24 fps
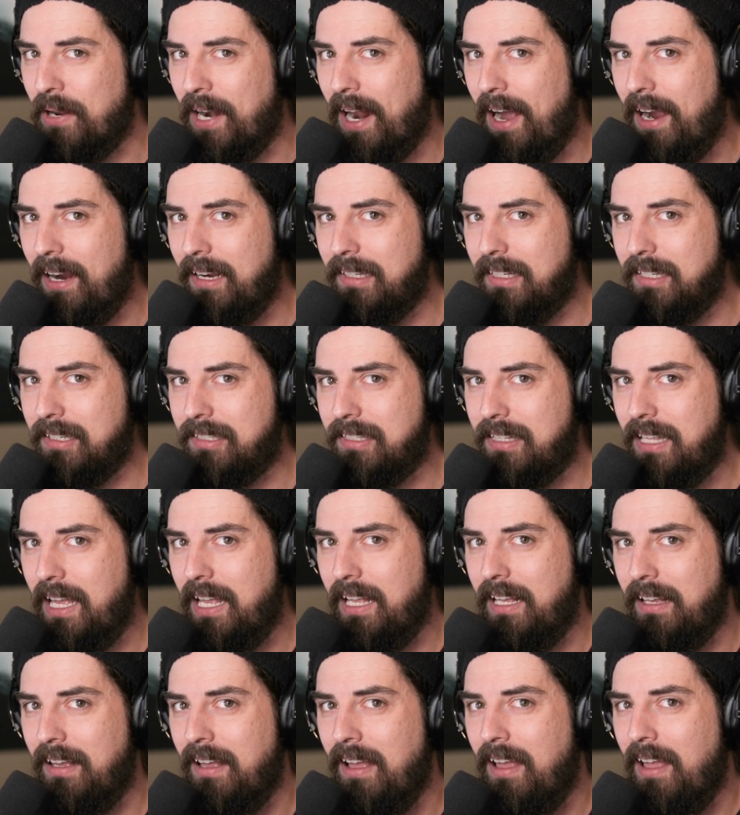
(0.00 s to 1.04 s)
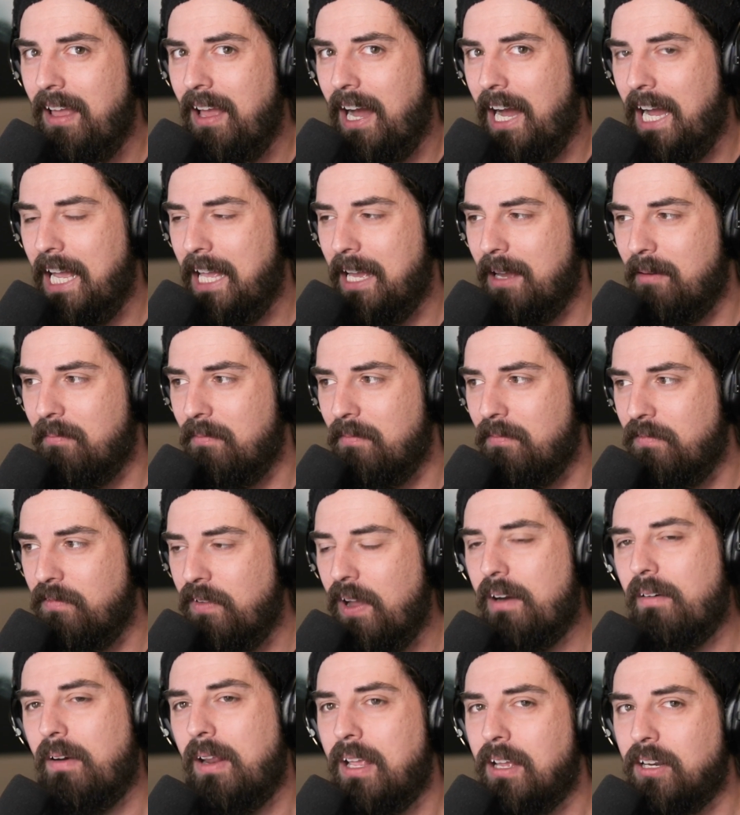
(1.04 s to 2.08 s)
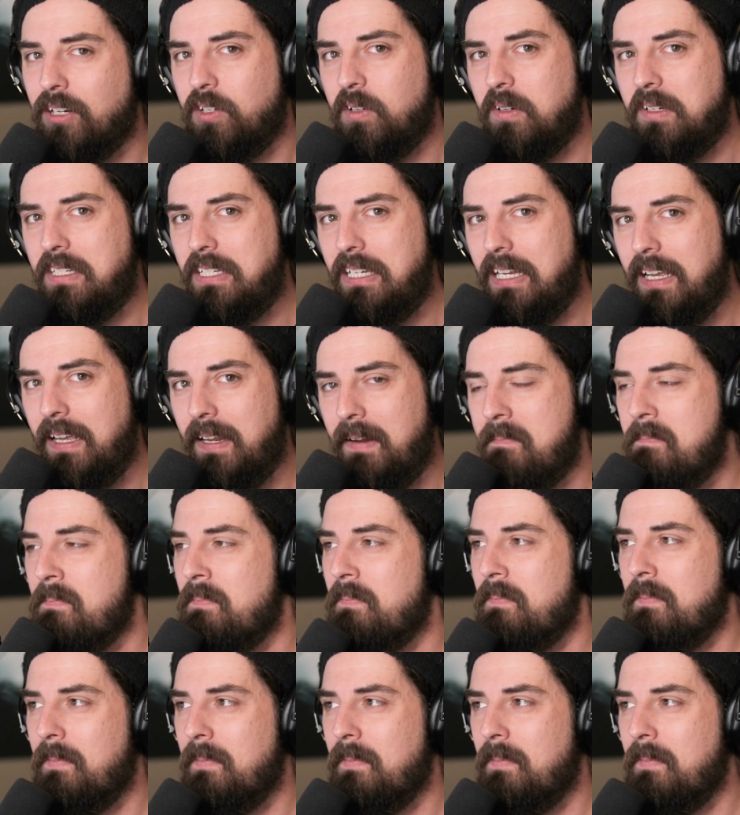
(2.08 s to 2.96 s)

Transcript: an eye on this thing. I am very interested